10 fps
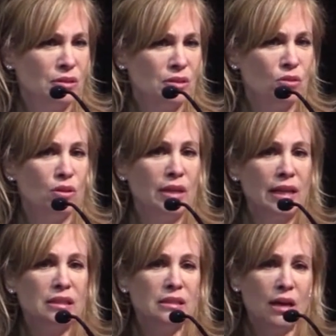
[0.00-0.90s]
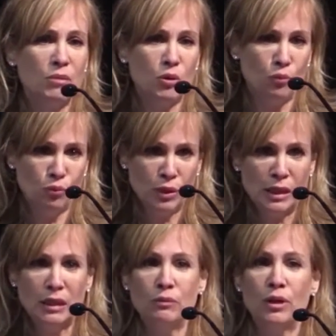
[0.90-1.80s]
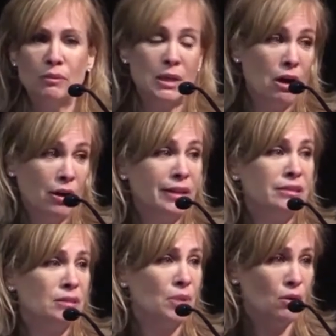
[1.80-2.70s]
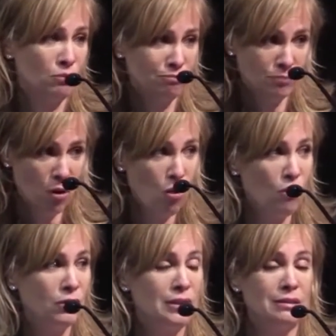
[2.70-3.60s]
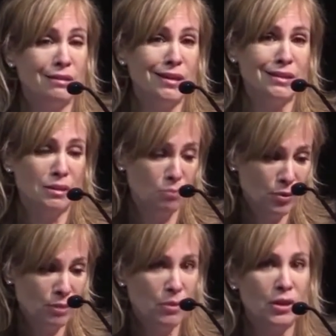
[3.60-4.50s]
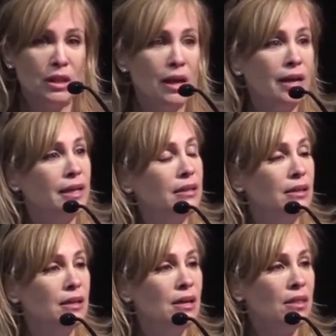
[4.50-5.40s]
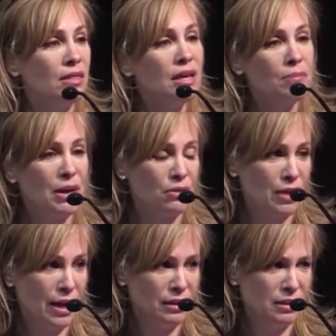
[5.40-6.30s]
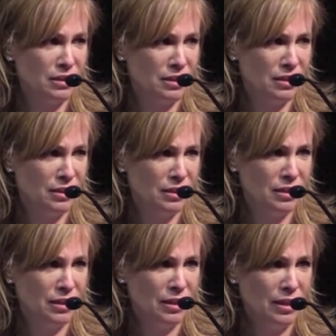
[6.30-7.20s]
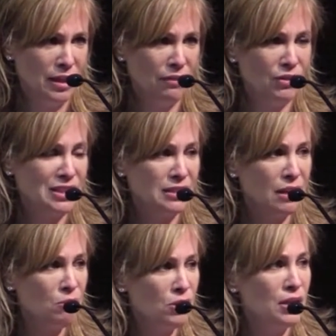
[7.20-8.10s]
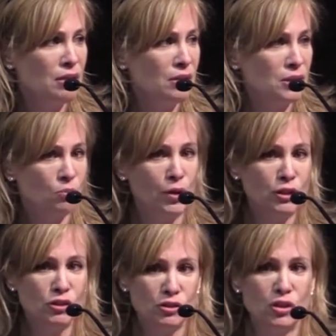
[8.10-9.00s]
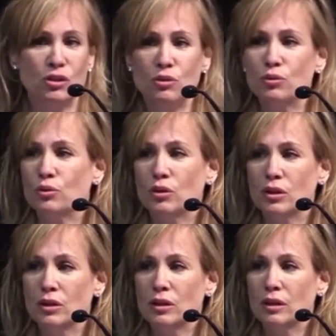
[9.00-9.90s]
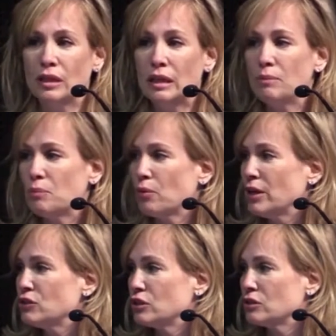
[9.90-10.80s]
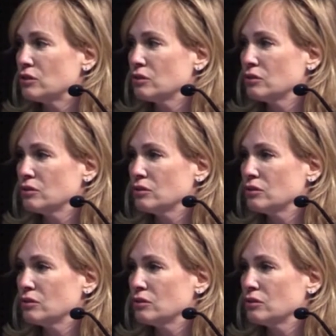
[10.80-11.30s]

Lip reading: So the next time you really want to be honest about all these things and put them online, think about that. If it's something that's precious to you, keep it precious.